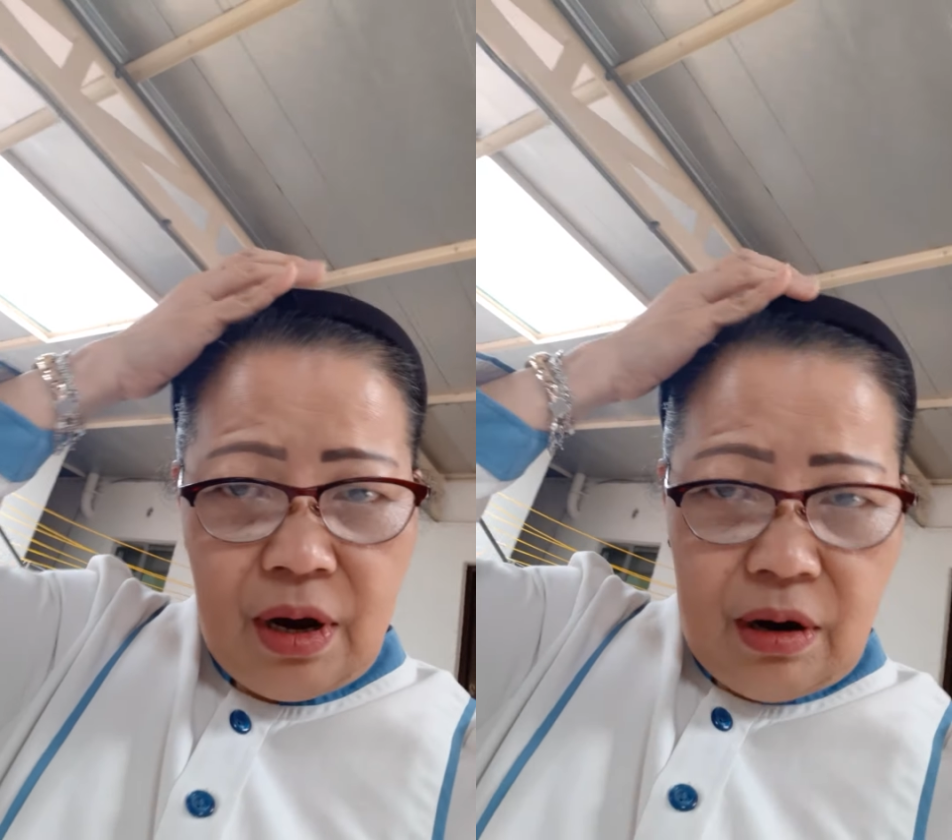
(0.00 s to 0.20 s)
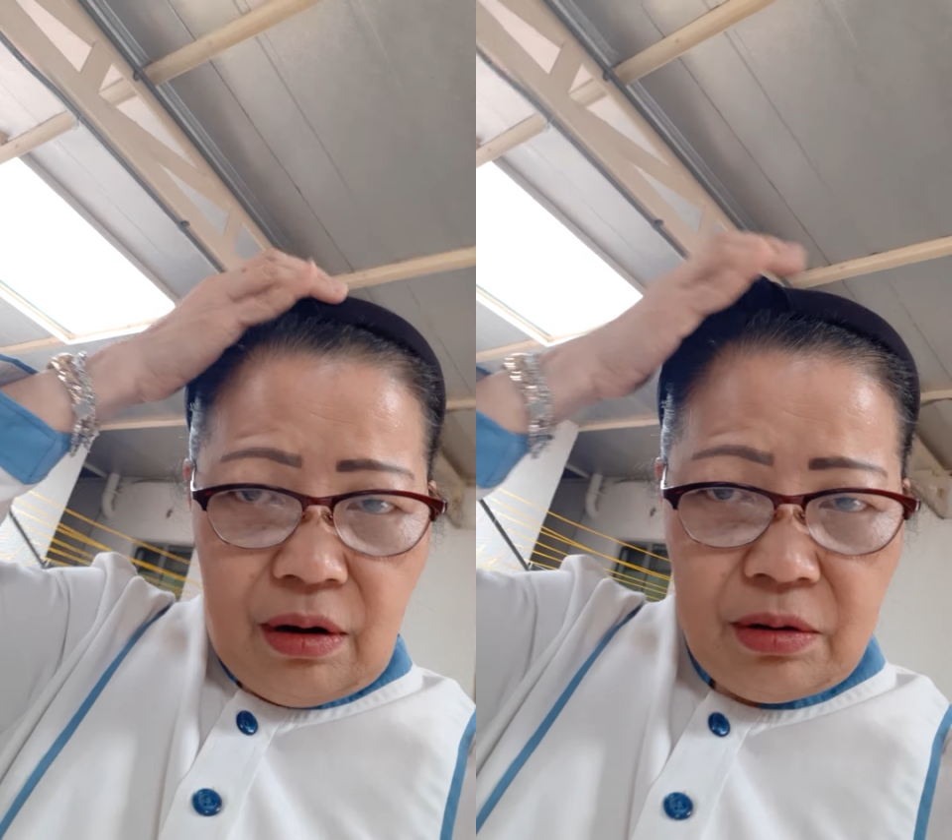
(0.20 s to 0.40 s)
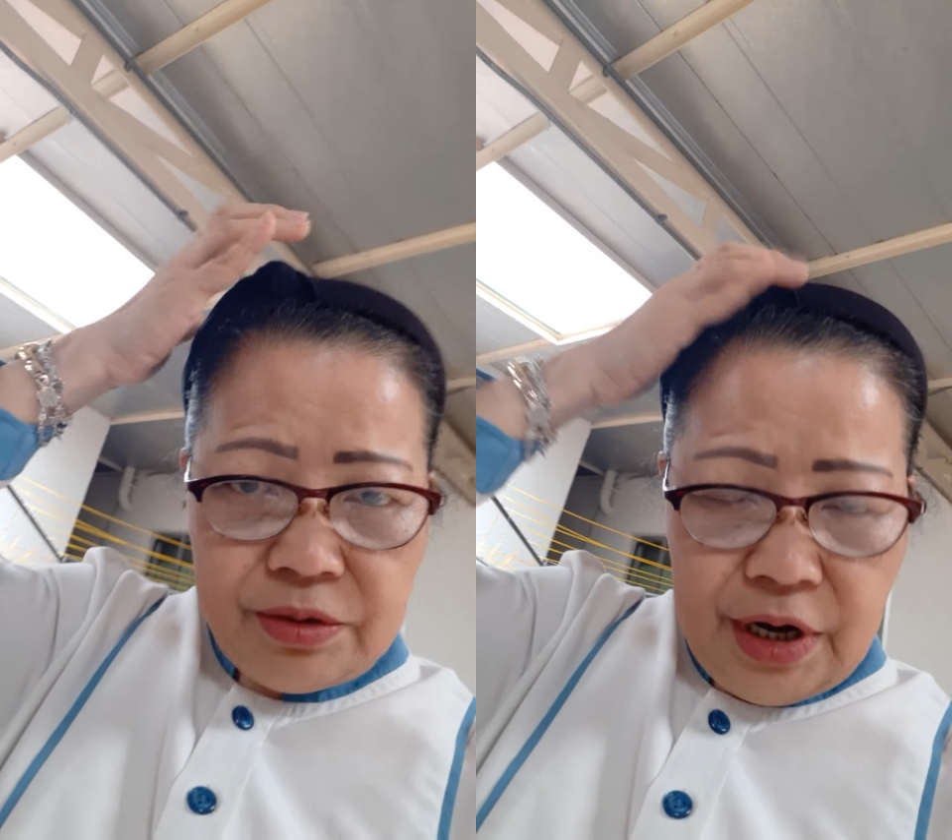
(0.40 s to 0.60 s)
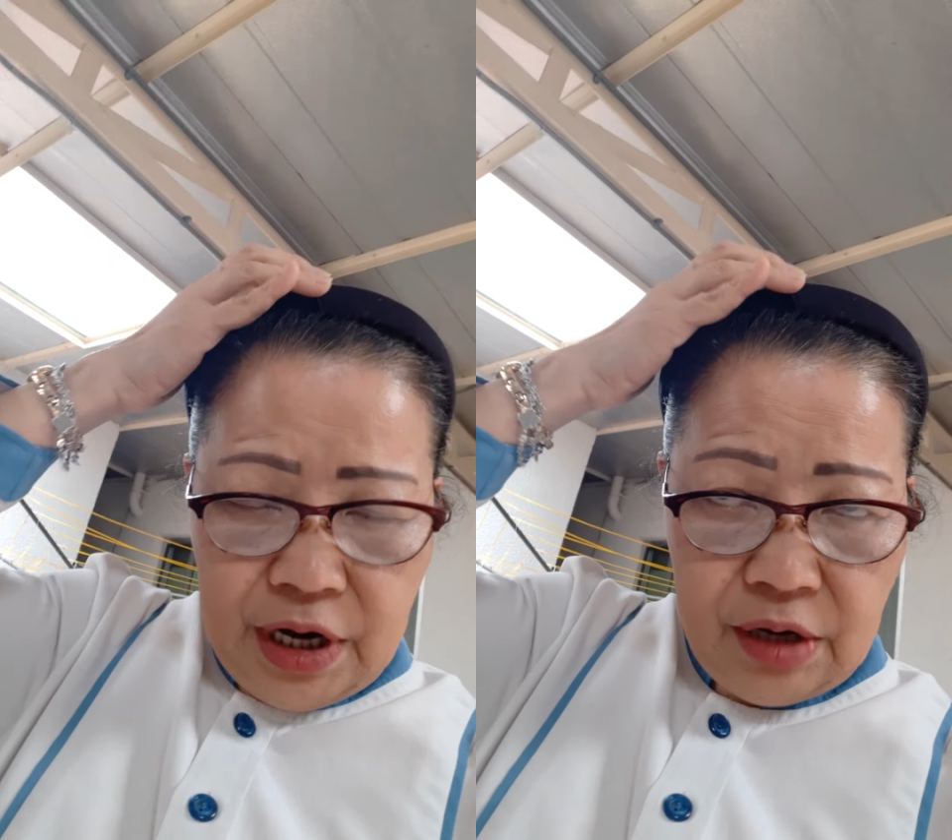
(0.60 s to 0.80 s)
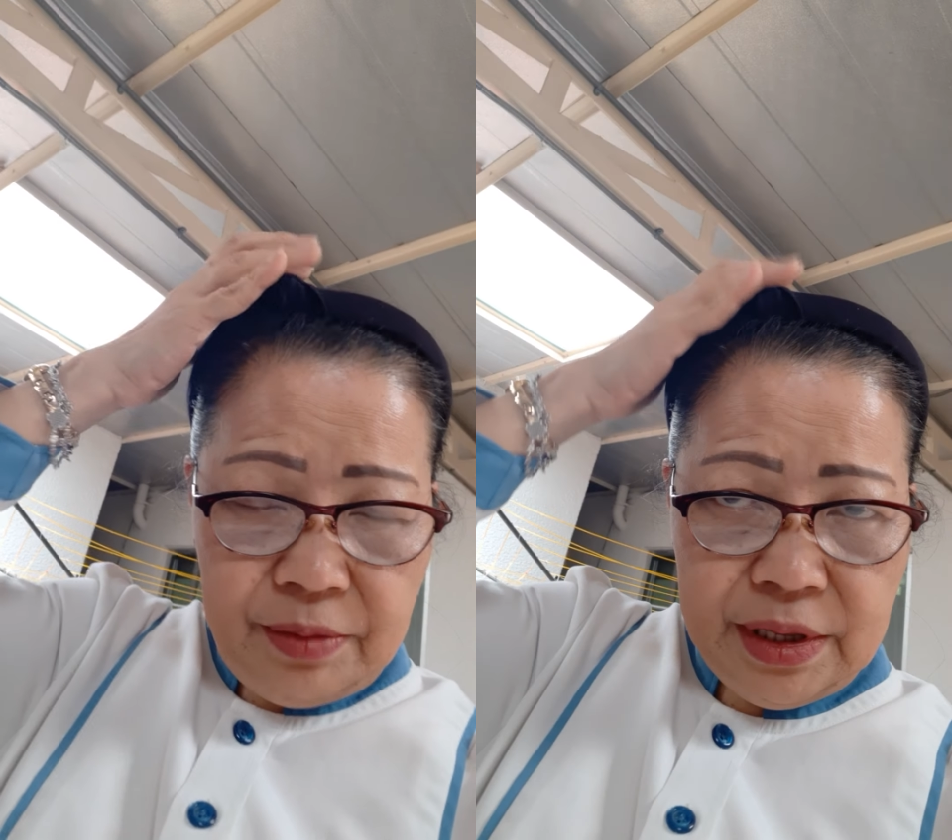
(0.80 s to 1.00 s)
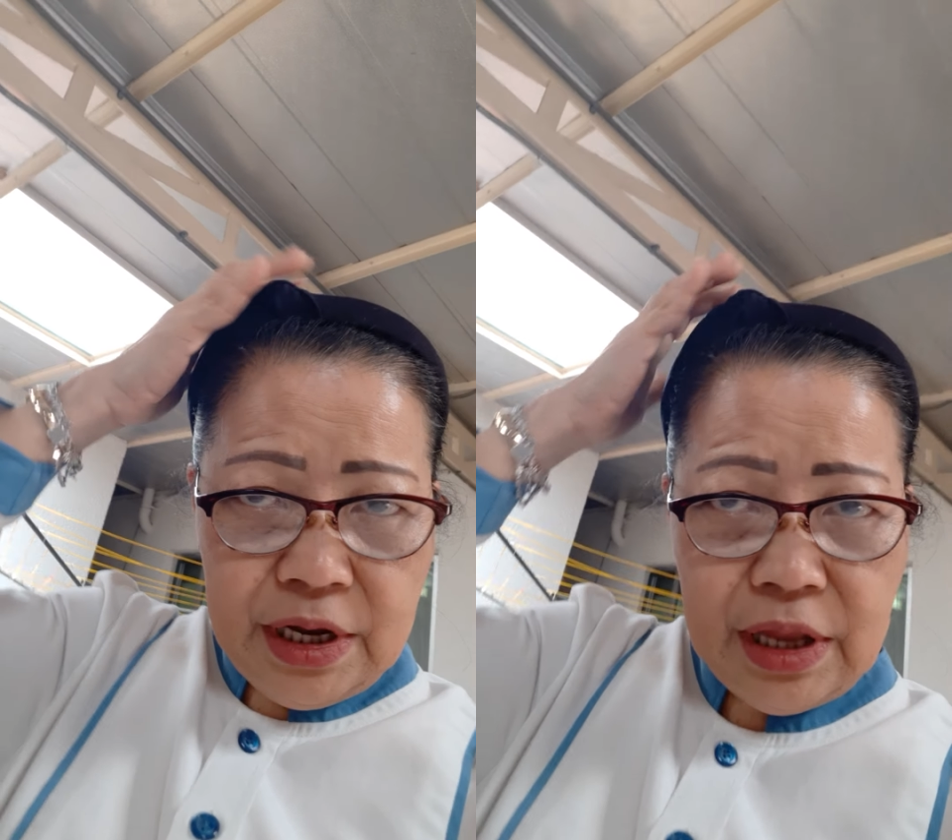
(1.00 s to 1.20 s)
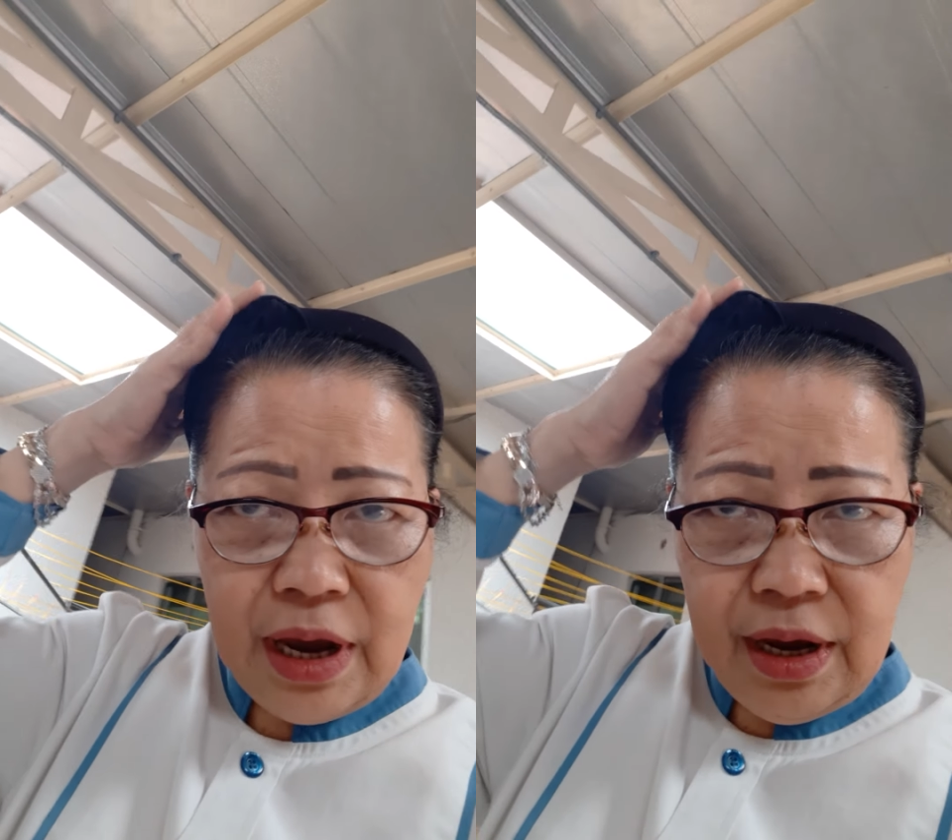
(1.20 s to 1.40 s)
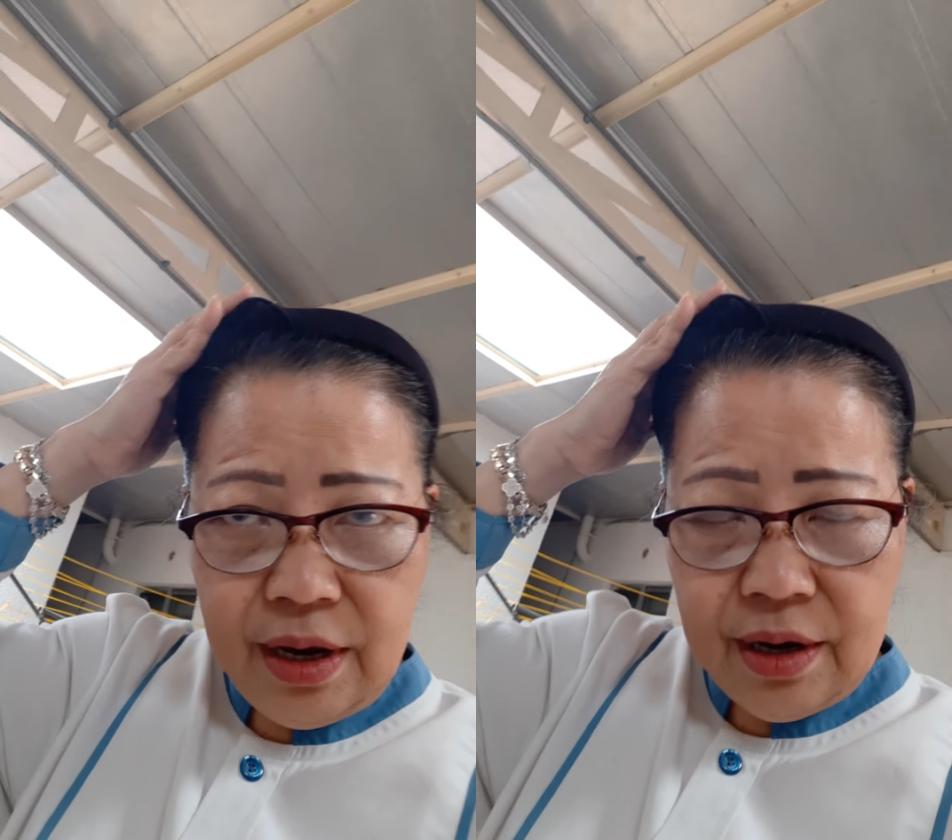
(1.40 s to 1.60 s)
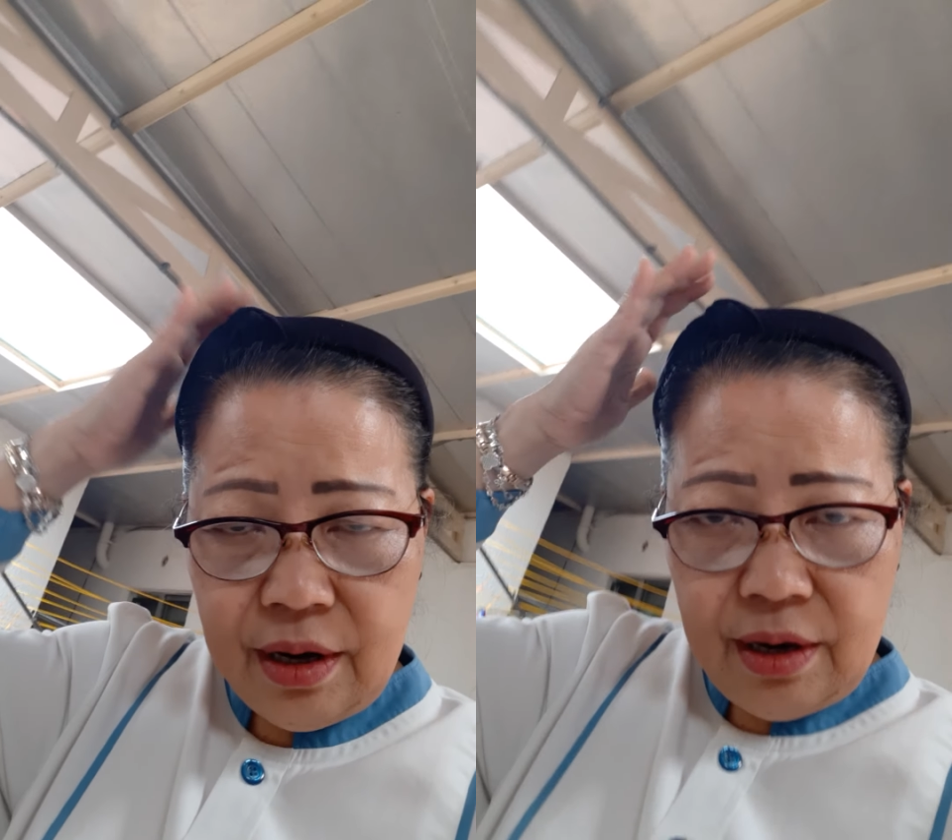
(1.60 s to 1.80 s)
old headband that I